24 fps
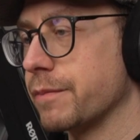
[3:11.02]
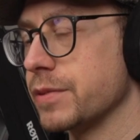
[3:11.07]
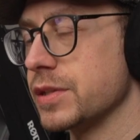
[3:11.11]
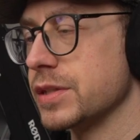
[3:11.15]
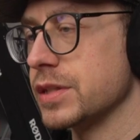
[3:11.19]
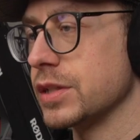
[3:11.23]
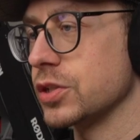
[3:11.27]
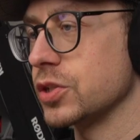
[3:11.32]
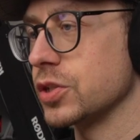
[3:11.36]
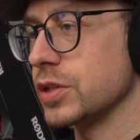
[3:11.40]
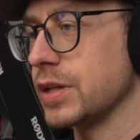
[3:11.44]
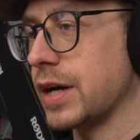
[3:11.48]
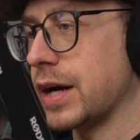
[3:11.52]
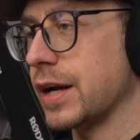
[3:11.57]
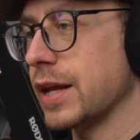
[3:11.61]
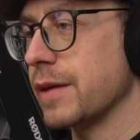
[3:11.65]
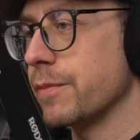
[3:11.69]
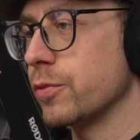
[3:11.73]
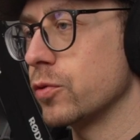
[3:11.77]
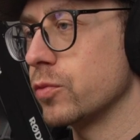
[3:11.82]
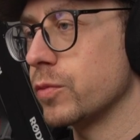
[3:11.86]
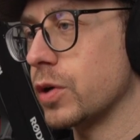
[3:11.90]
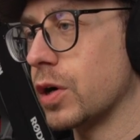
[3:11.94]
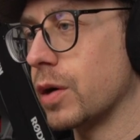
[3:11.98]
positioned on a
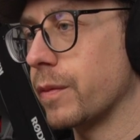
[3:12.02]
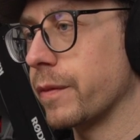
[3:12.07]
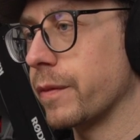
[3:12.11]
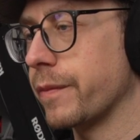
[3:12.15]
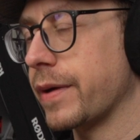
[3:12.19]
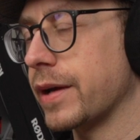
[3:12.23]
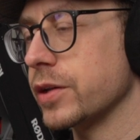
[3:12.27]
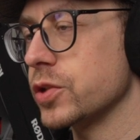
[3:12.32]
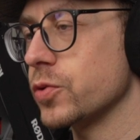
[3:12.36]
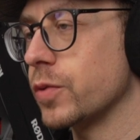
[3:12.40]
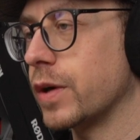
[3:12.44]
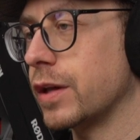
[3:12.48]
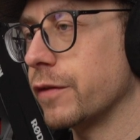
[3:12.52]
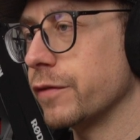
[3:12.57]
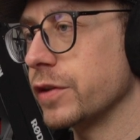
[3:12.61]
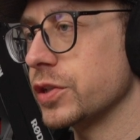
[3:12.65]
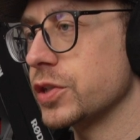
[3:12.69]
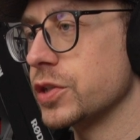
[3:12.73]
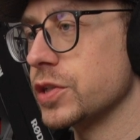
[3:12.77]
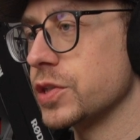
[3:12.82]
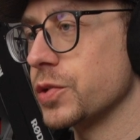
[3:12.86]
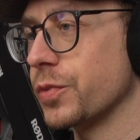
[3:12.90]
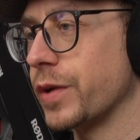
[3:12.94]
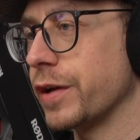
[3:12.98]
boom arm about 12
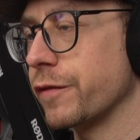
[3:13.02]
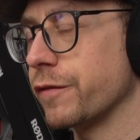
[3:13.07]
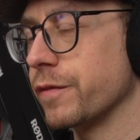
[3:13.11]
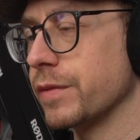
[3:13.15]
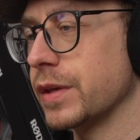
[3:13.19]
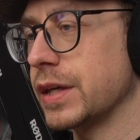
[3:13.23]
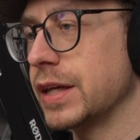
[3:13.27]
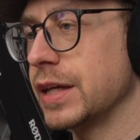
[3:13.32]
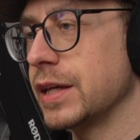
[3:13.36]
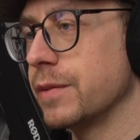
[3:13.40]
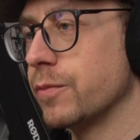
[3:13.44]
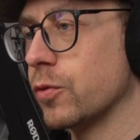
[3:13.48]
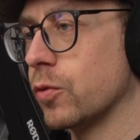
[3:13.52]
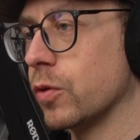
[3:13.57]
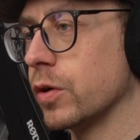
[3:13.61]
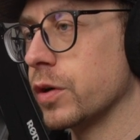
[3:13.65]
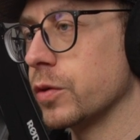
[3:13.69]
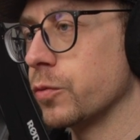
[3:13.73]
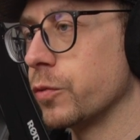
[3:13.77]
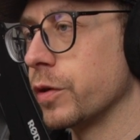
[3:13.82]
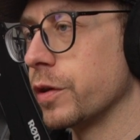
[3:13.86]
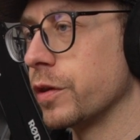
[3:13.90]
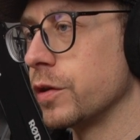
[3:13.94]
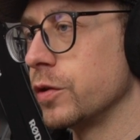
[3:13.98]
inches away from the
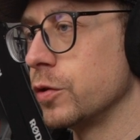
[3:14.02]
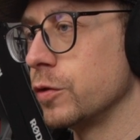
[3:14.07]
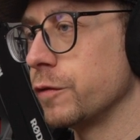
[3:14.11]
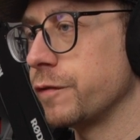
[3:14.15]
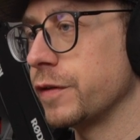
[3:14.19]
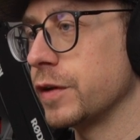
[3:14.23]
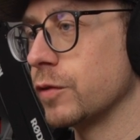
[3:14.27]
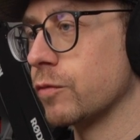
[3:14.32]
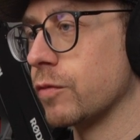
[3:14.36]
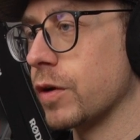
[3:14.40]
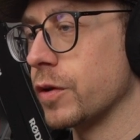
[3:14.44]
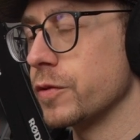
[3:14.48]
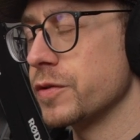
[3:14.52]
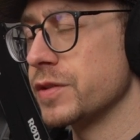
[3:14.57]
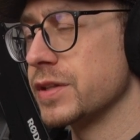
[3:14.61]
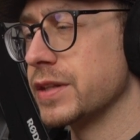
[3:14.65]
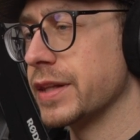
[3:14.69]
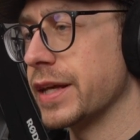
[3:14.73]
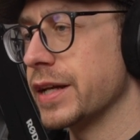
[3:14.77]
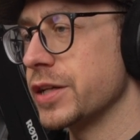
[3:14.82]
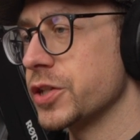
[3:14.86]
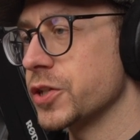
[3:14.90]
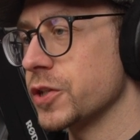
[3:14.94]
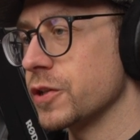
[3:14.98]
keyboard with Newfie Rose
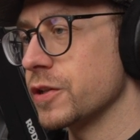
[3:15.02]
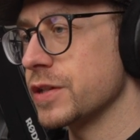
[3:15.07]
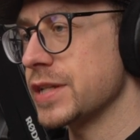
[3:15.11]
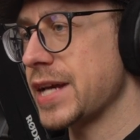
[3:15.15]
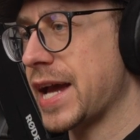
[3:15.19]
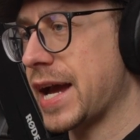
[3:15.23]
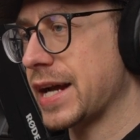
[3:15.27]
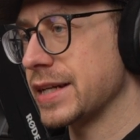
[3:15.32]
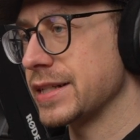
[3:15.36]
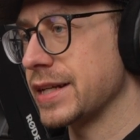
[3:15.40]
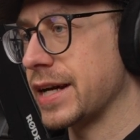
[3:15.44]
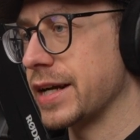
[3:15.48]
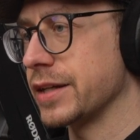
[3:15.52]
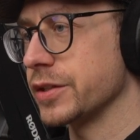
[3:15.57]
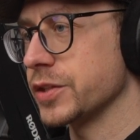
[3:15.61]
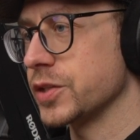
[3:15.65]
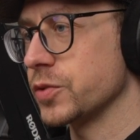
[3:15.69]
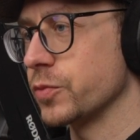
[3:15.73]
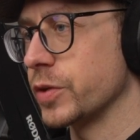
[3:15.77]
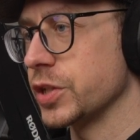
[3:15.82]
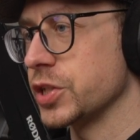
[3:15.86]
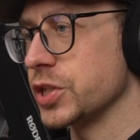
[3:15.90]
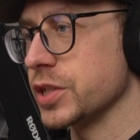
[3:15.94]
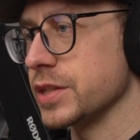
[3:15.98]
Glacier tactile
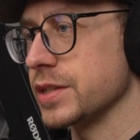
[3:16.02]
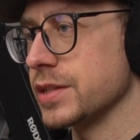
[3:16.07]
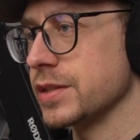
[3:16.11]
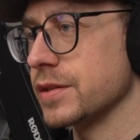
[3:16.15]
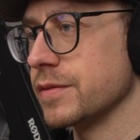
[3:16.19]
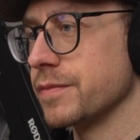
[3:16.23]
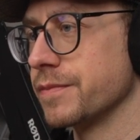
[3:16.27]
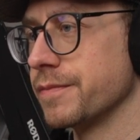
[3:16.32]
switches.